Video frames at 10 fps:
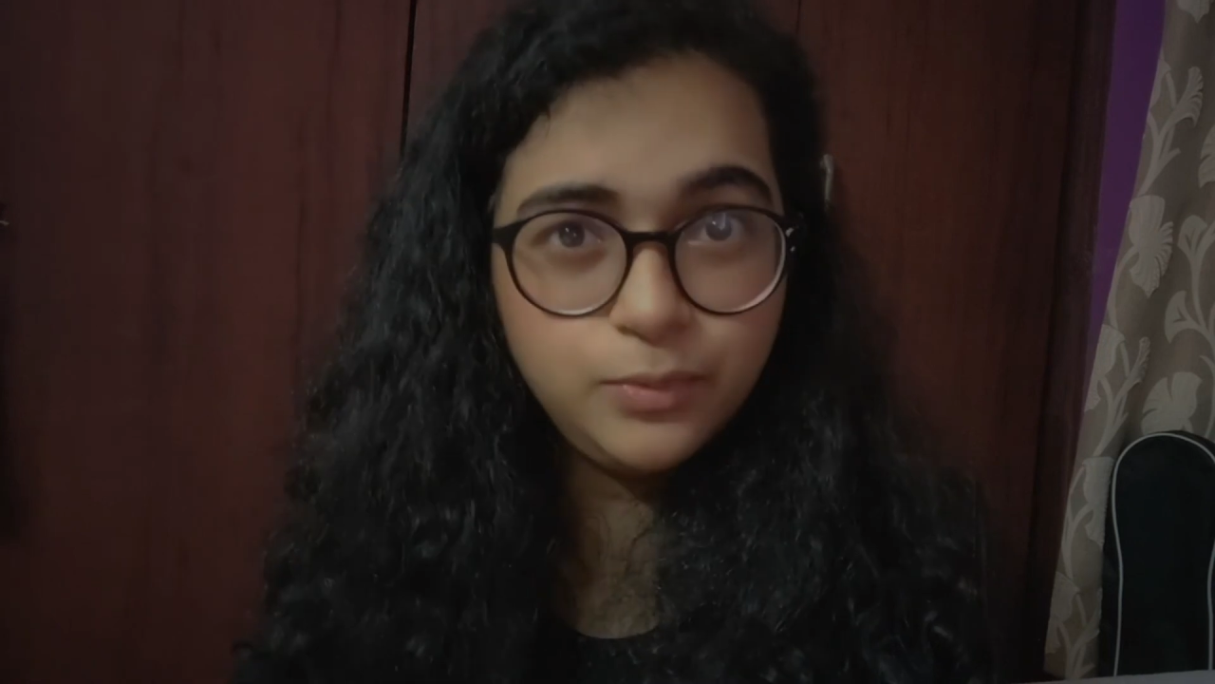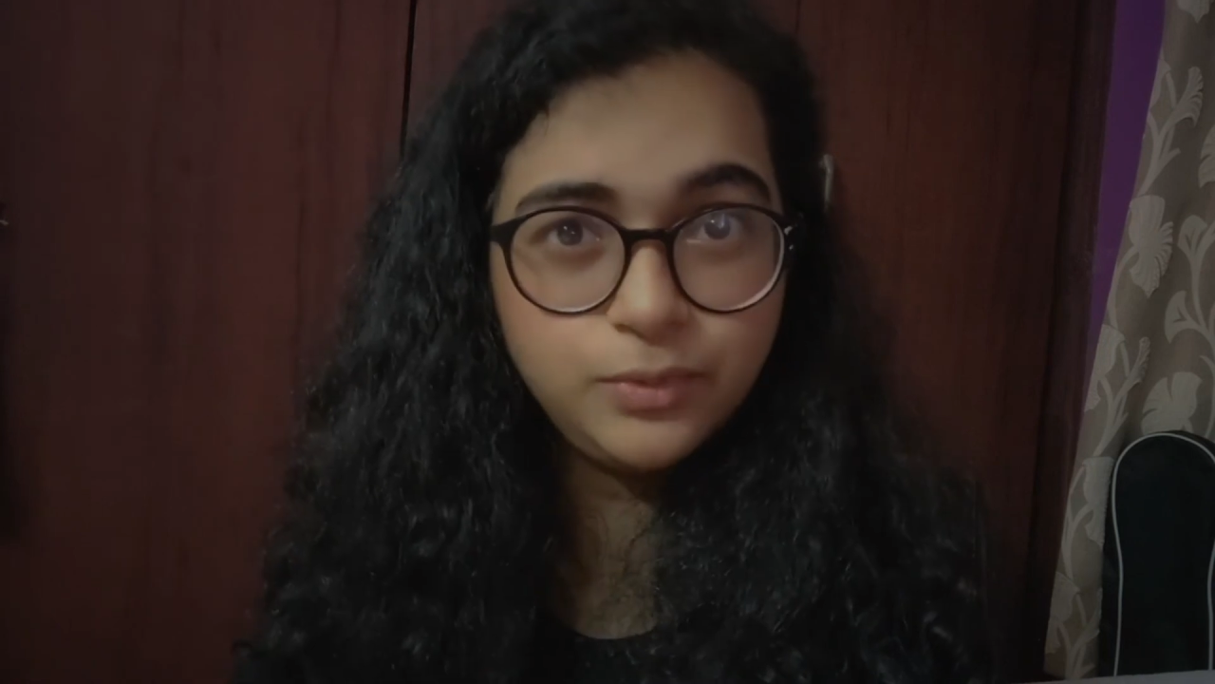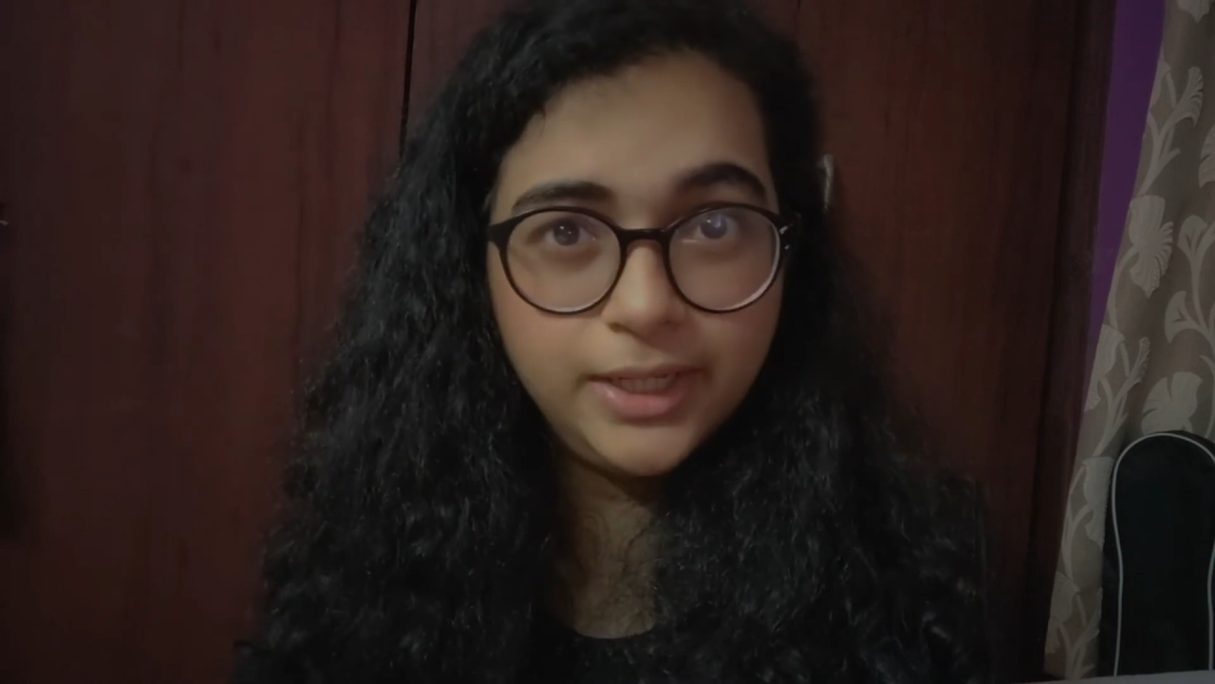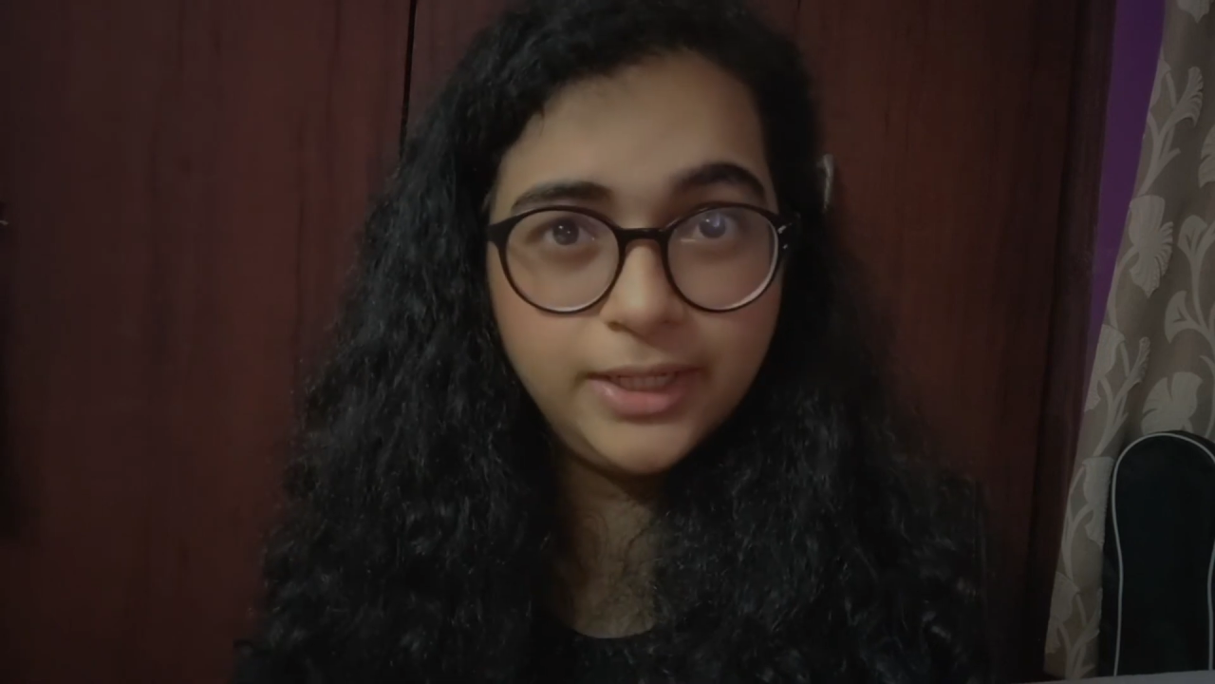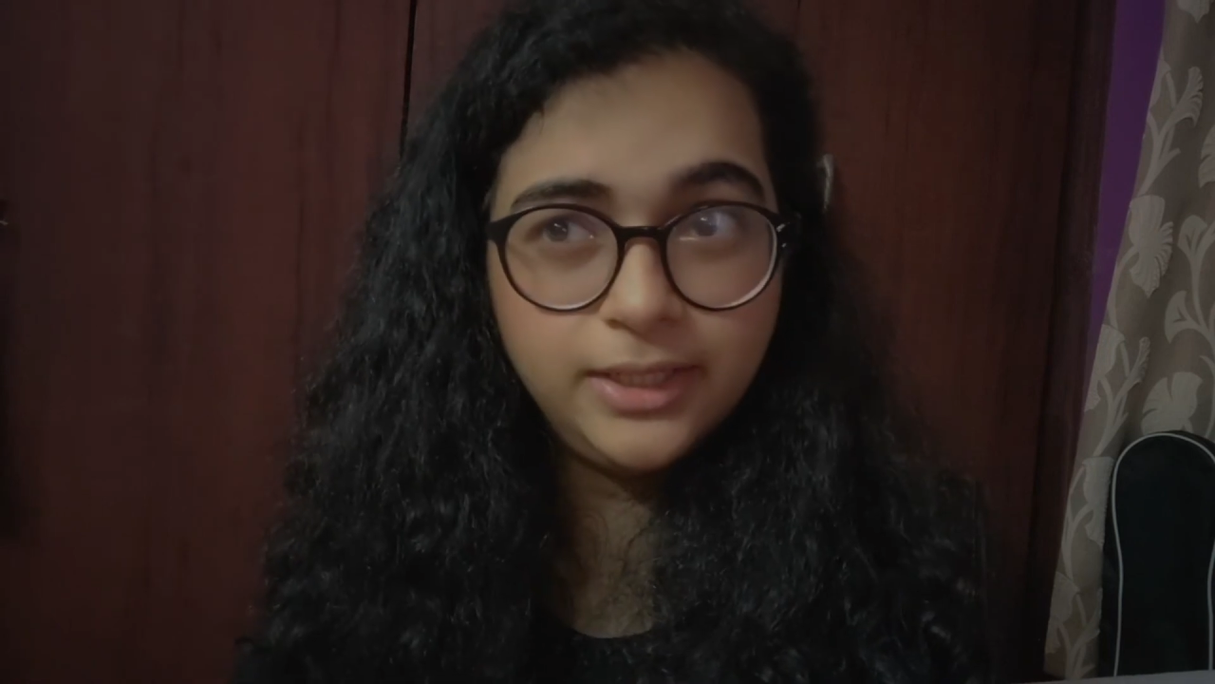
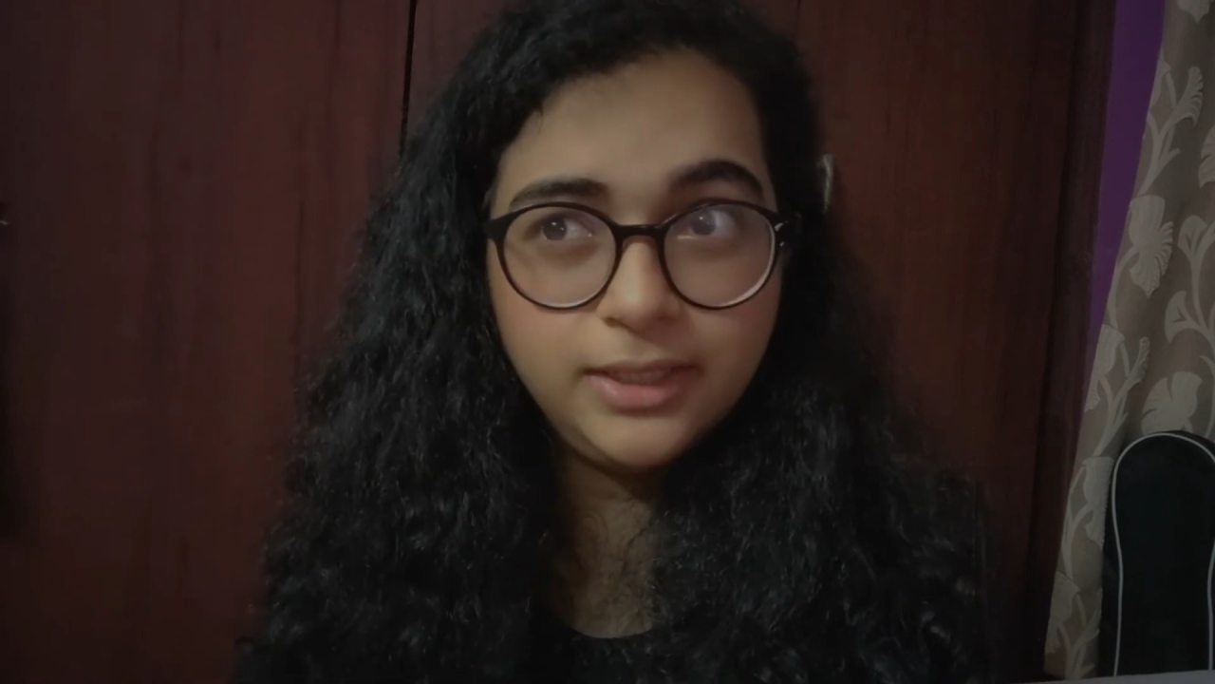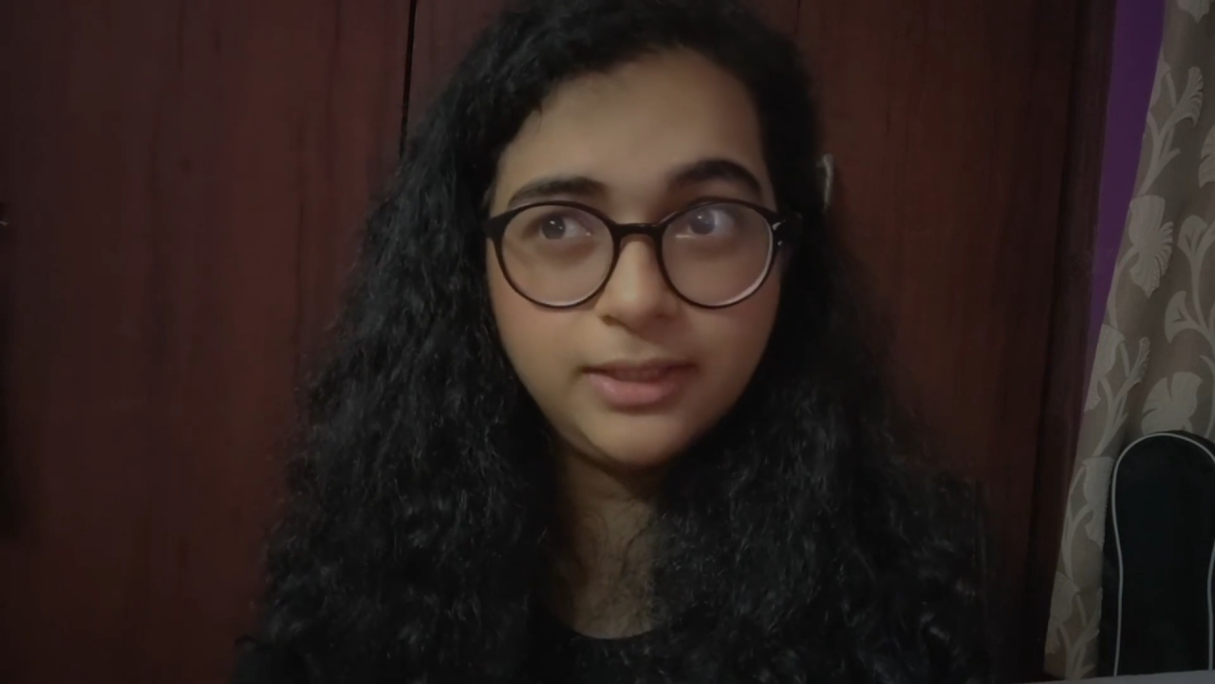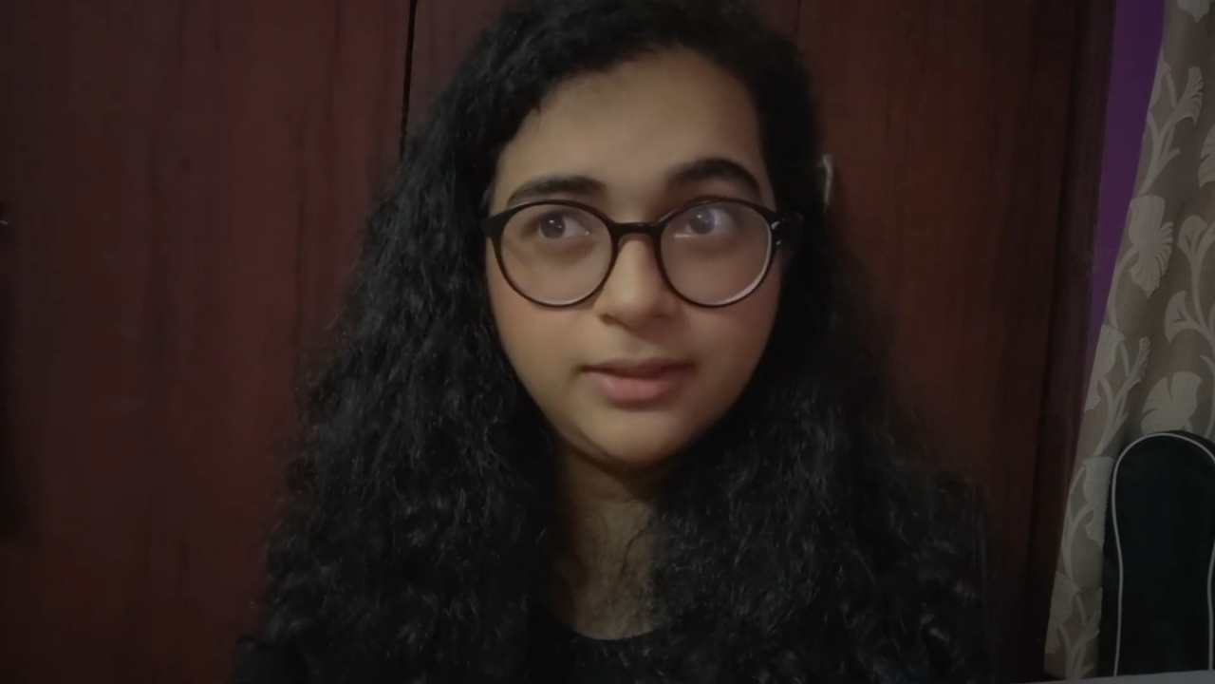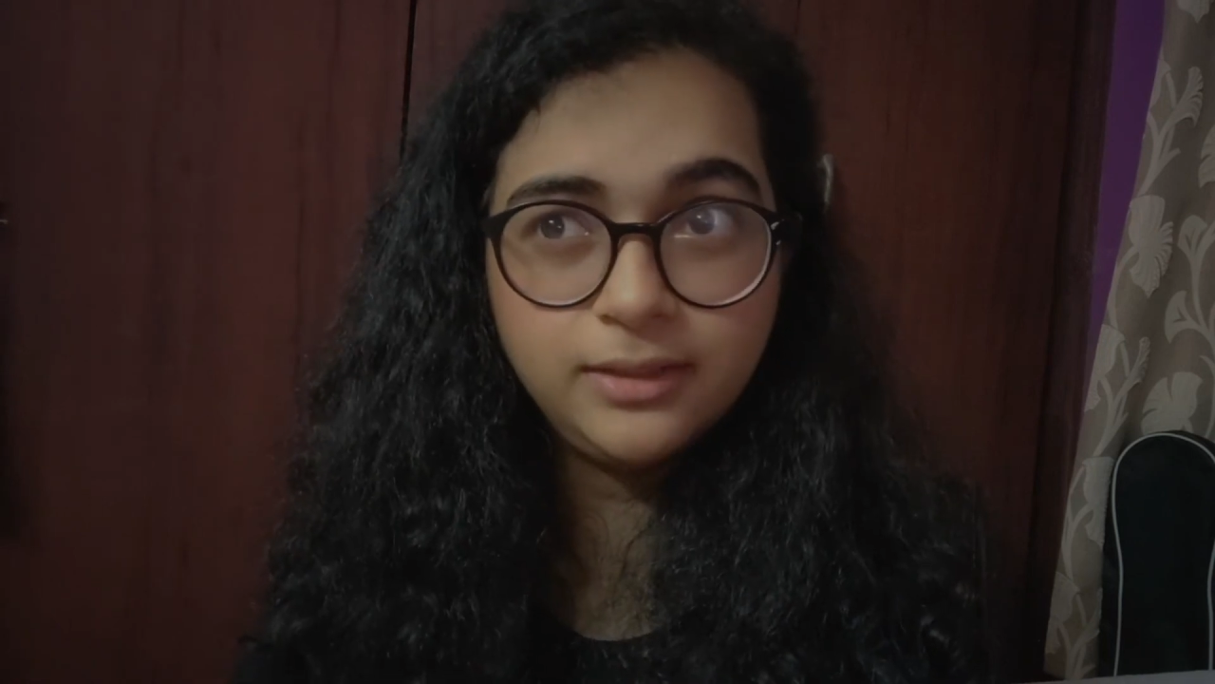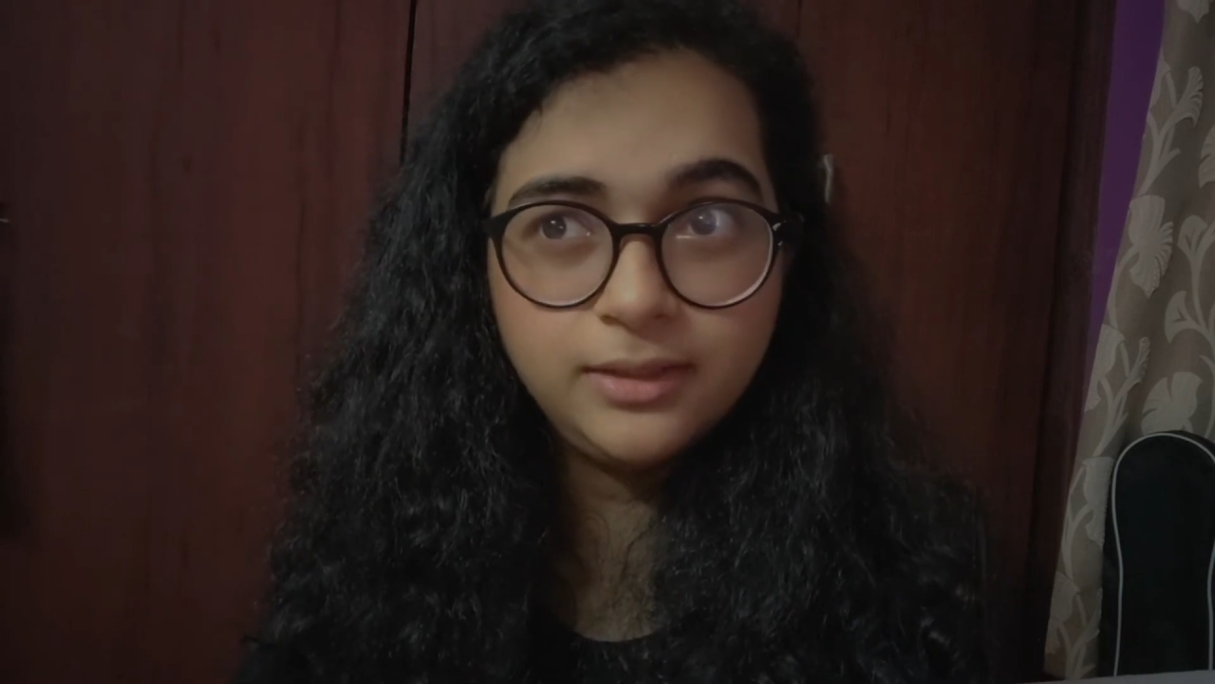you
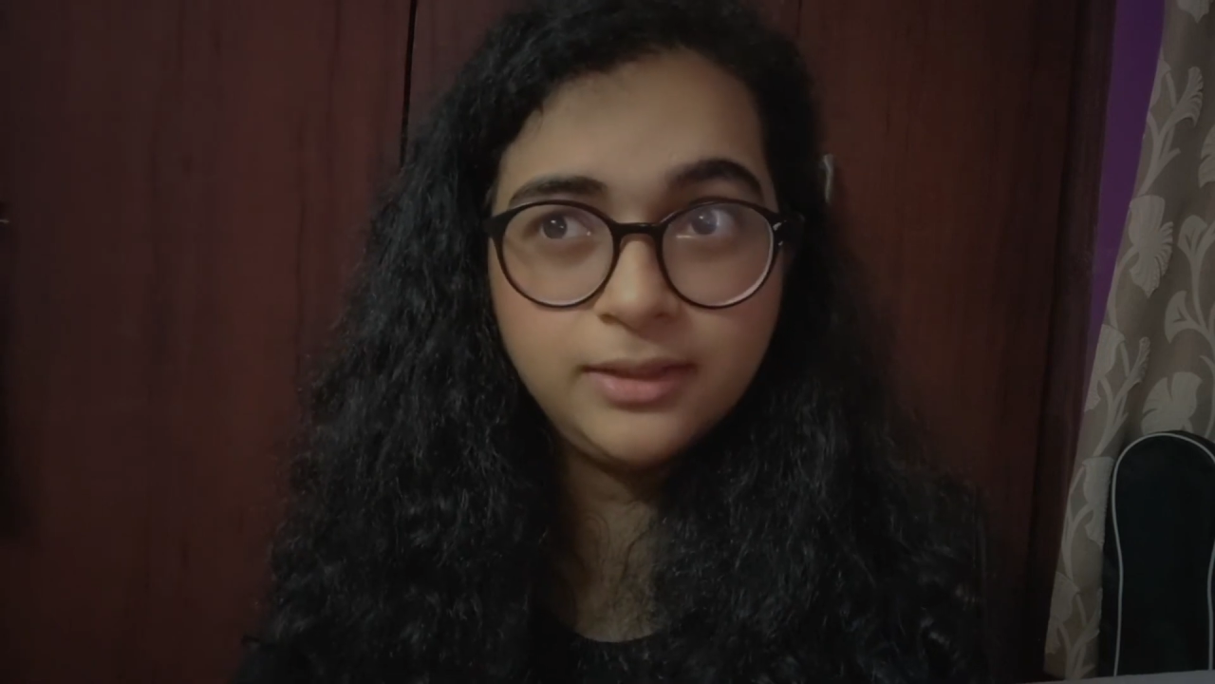then.